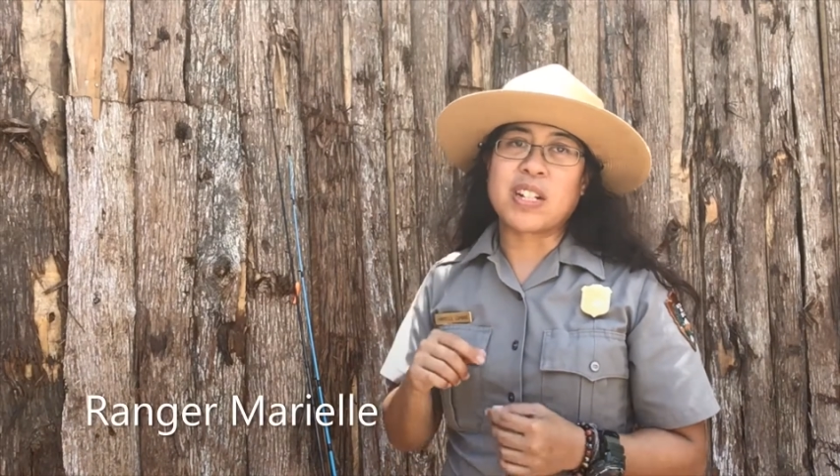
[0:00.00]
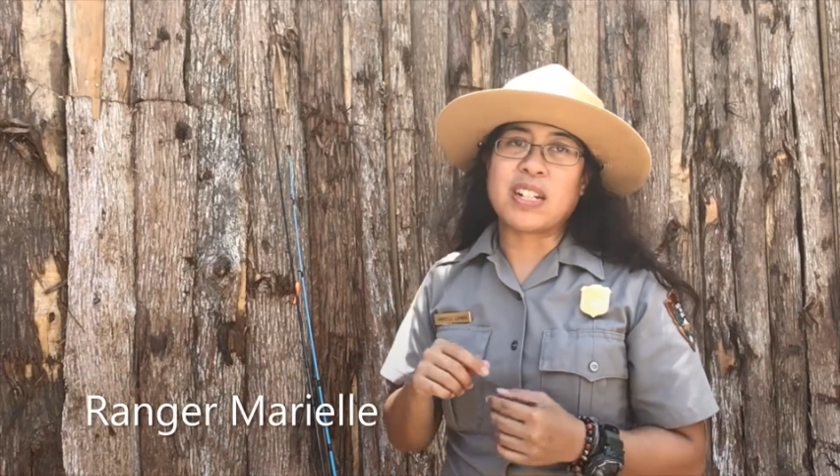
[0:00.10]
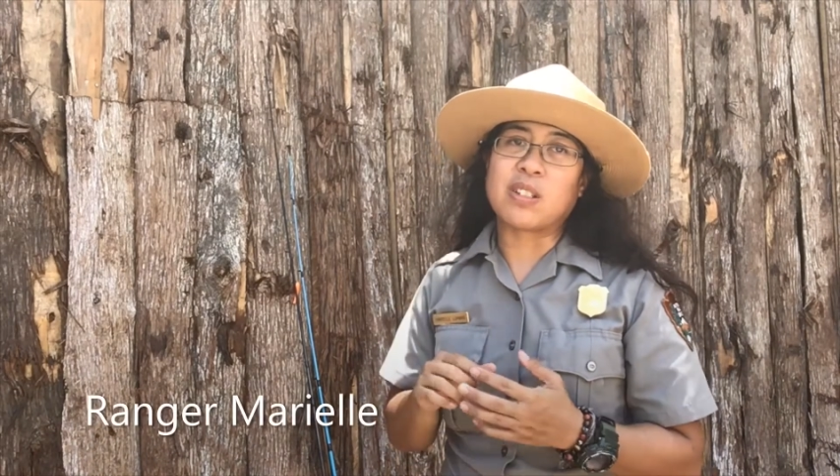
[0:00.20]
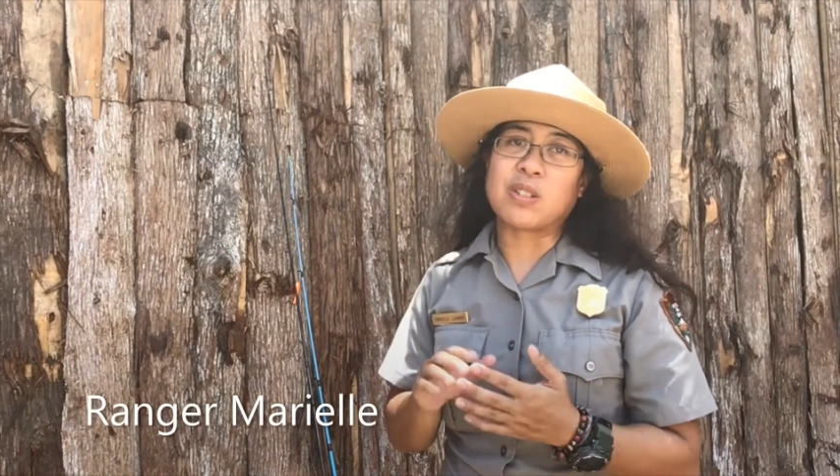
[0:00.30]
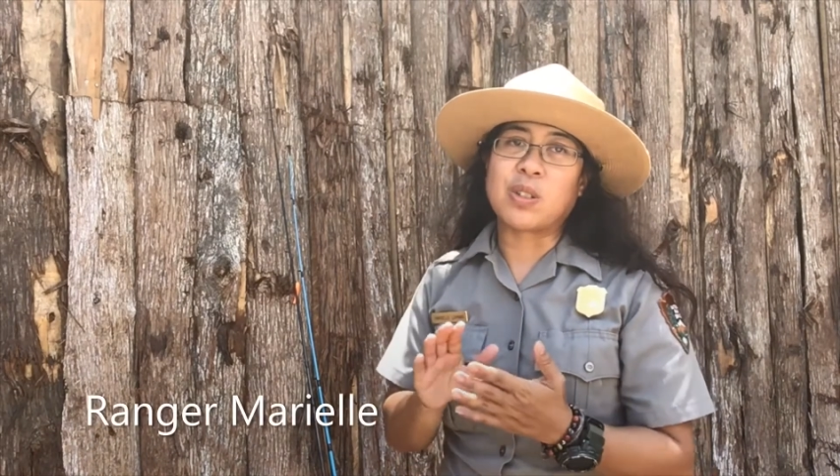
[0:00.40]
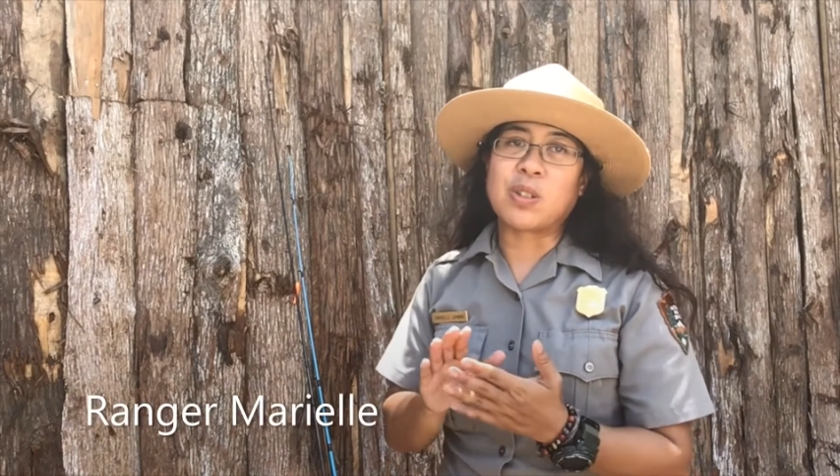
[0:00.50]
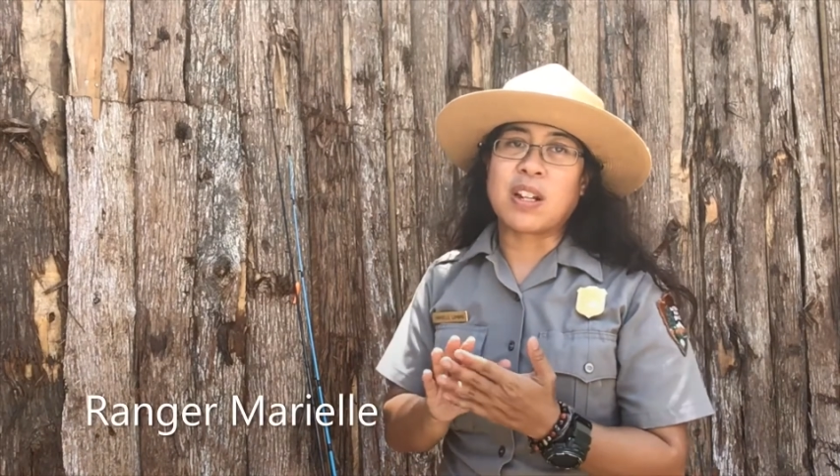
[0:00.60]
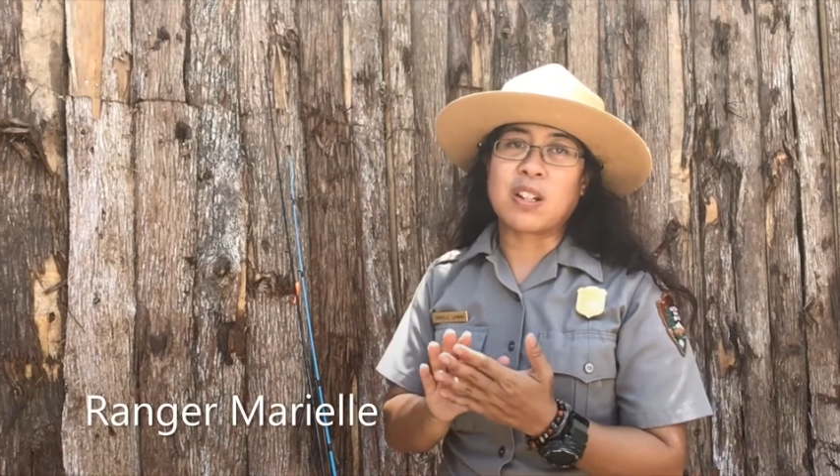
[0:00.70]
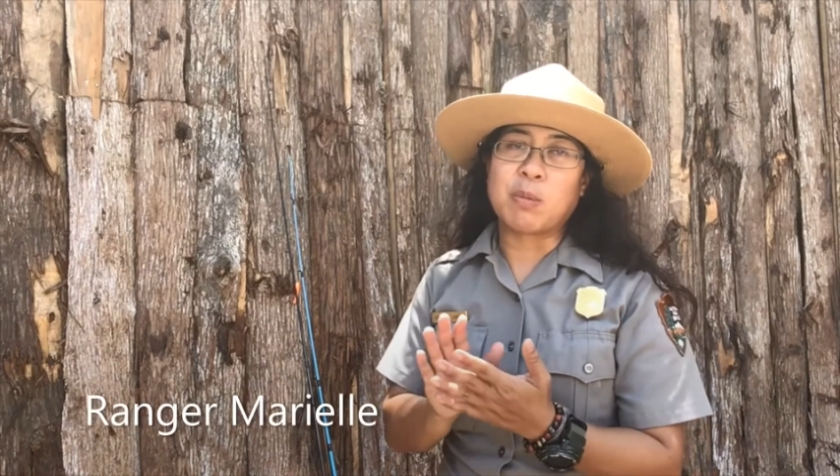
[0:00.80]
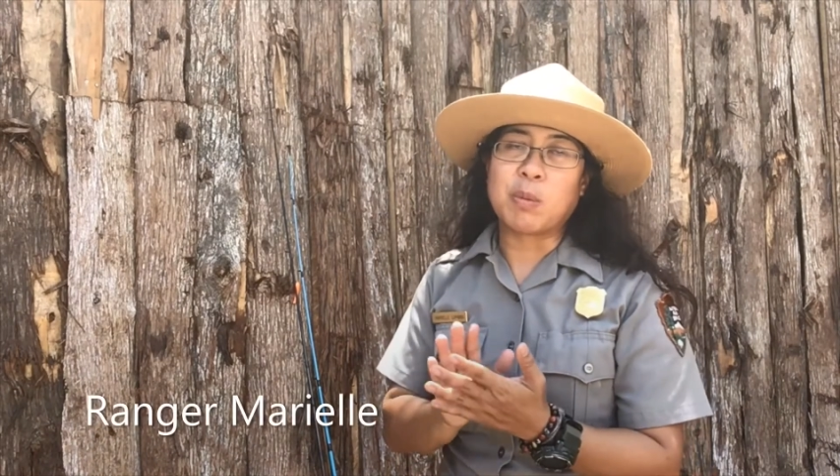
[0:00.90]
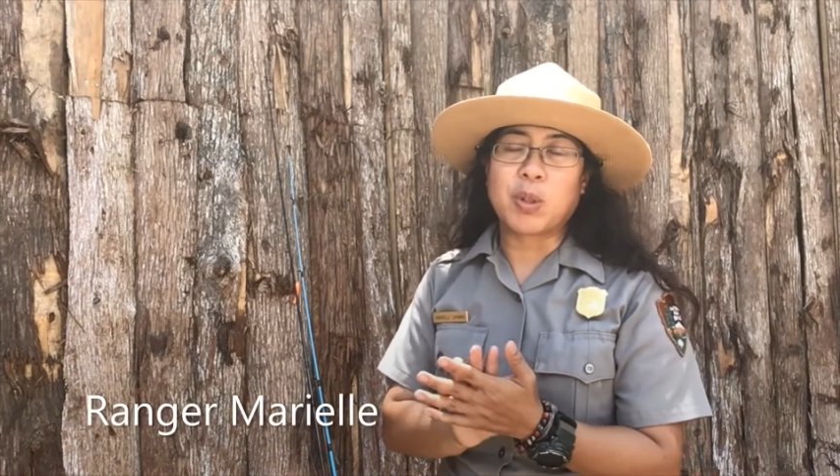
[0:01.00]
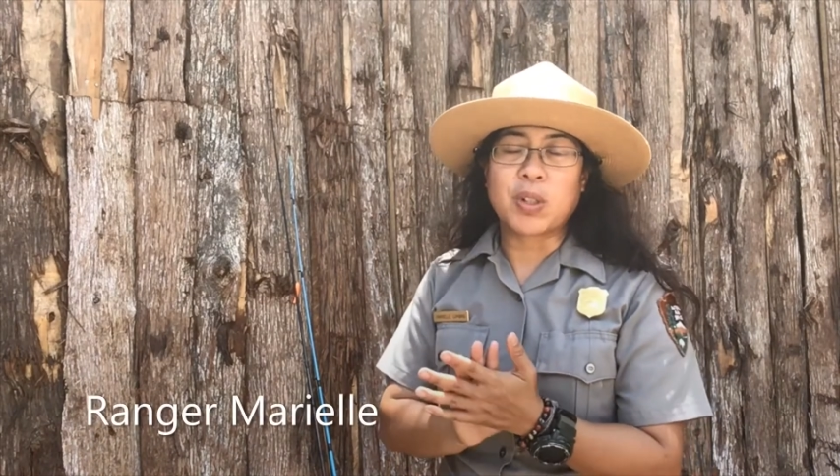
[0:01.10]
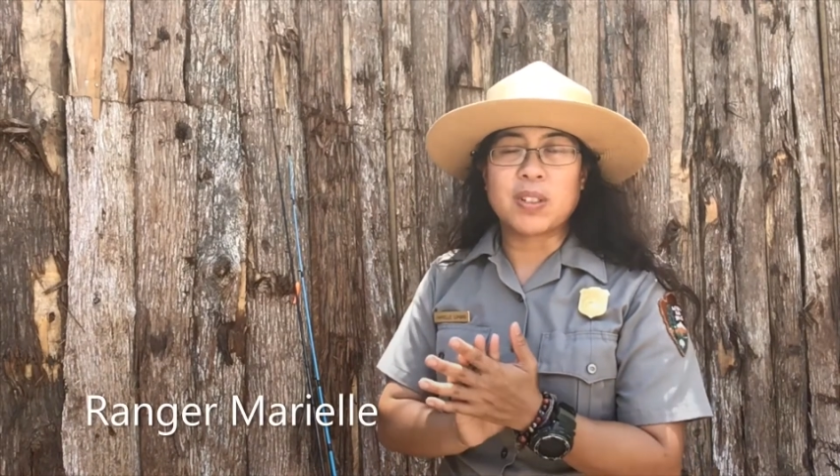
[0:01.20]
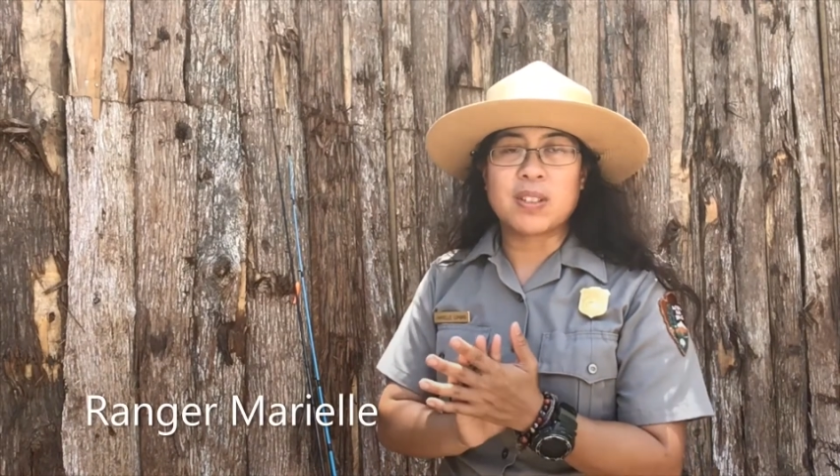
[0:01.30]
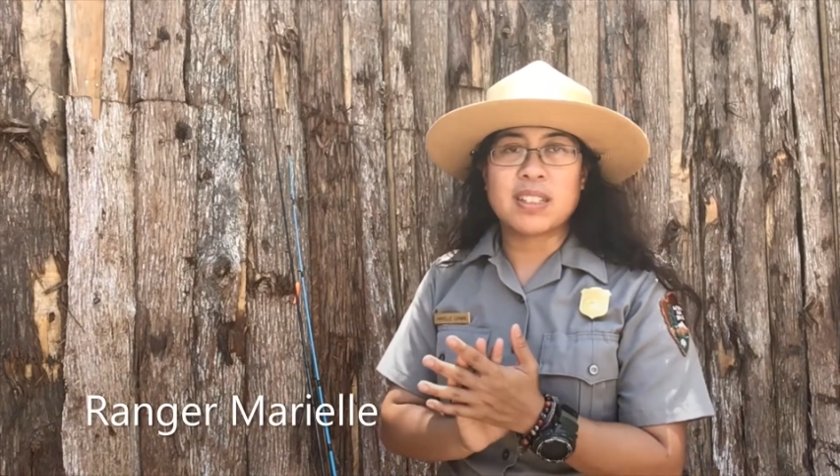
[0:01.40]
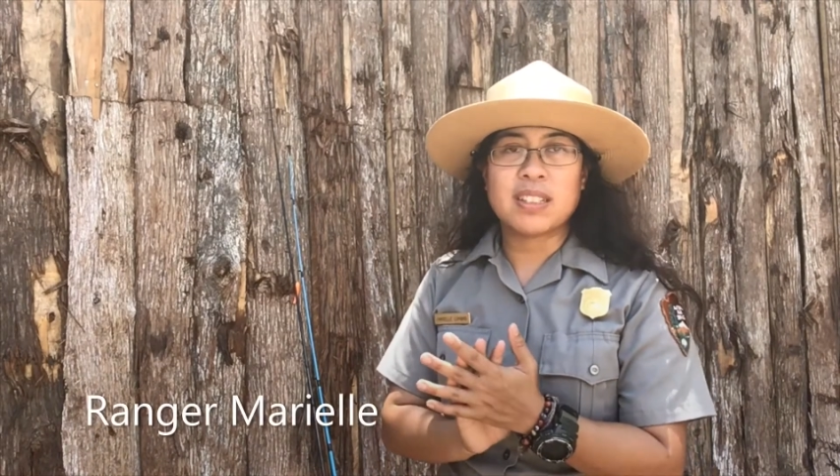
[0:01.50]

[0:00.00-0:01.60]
here at the Soto National Memorial.